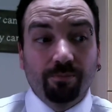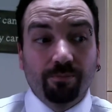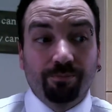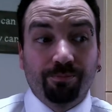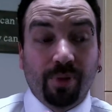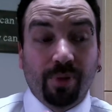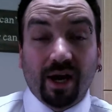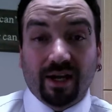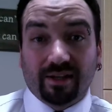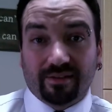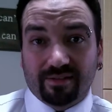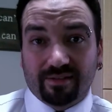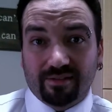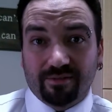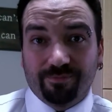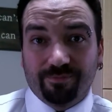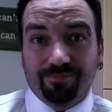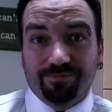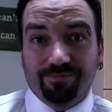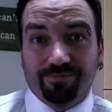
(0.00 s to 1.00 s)
But
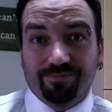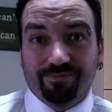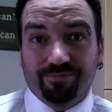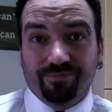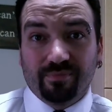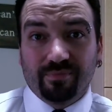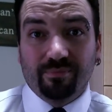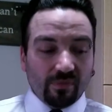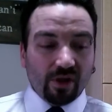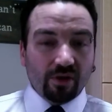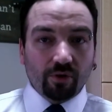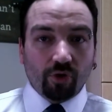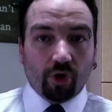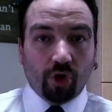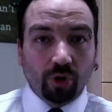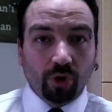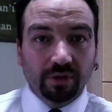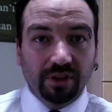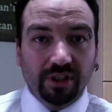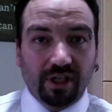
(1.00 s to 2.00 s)

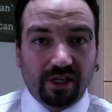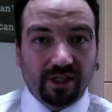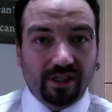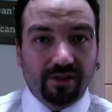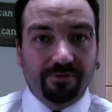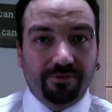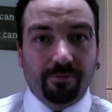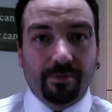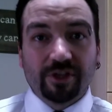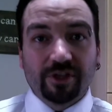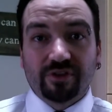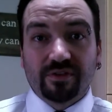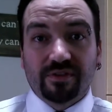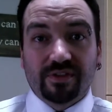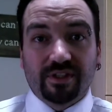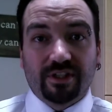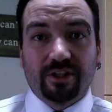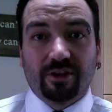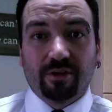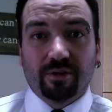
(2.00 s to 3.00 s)
holding on to information,
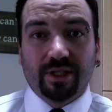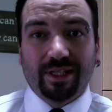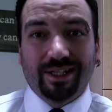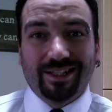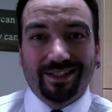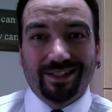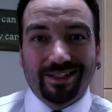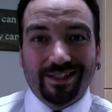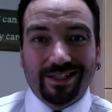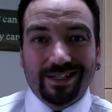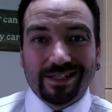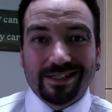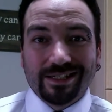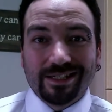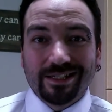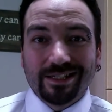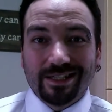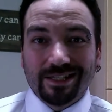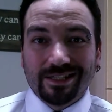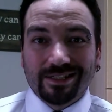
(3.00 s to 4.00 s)
securing it,
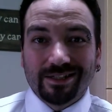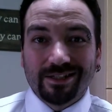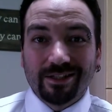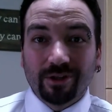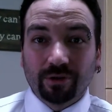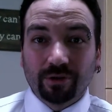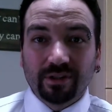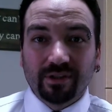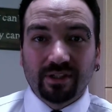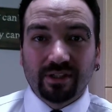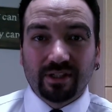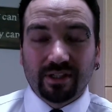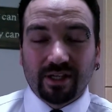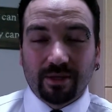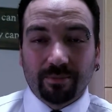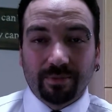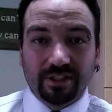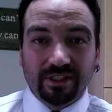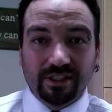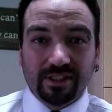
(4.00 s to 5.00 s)
isn't the only thing a
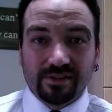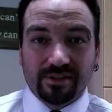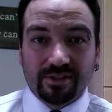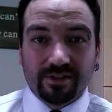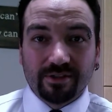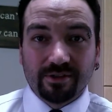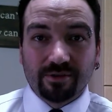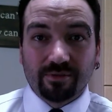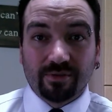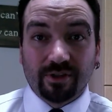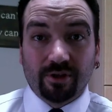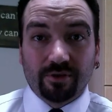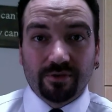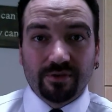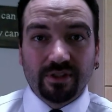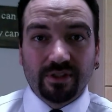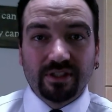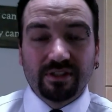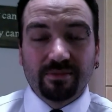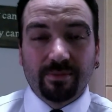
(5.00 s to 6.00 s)
company needs to do. They
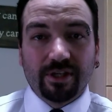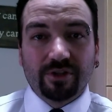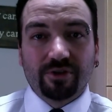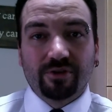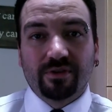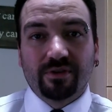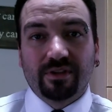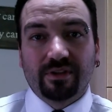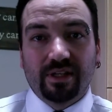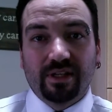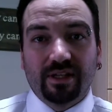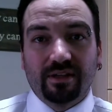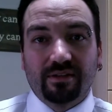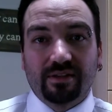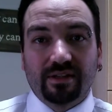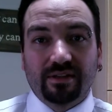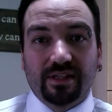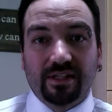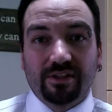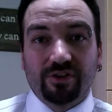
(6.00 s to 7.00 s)
also need to make sure that
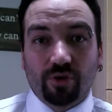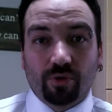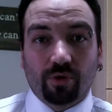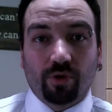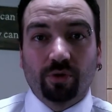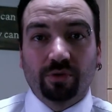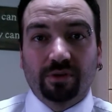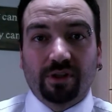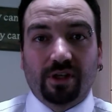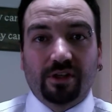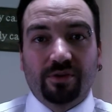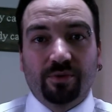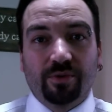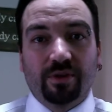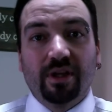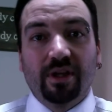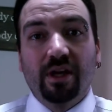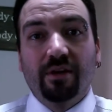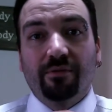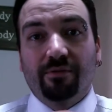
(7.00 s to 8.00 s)
they don't hold on to
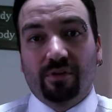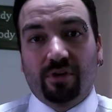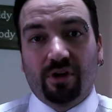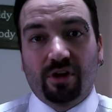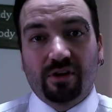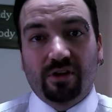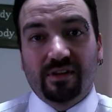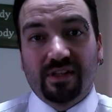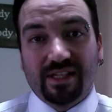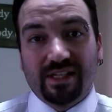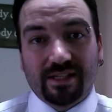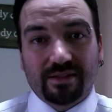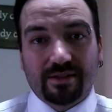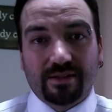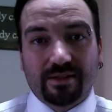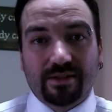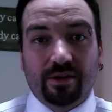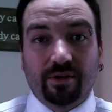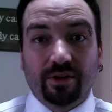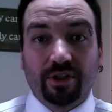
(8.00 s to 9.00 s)
it for longer than
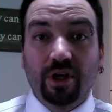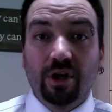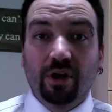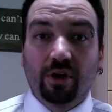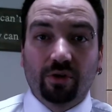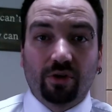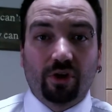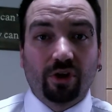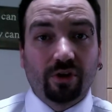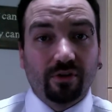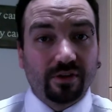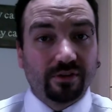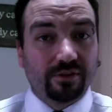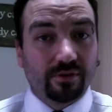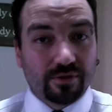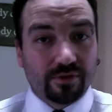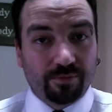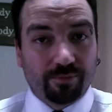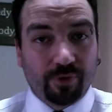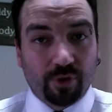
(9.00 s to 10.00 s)
necessary, or longer than they're
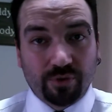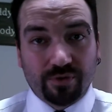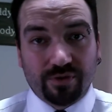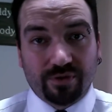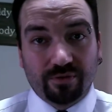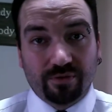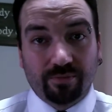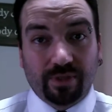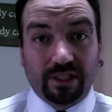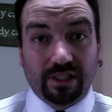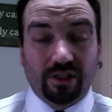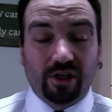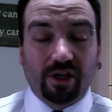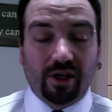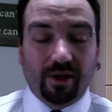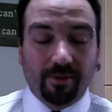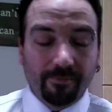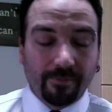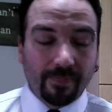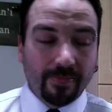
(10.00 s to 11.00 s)
supposed to by law.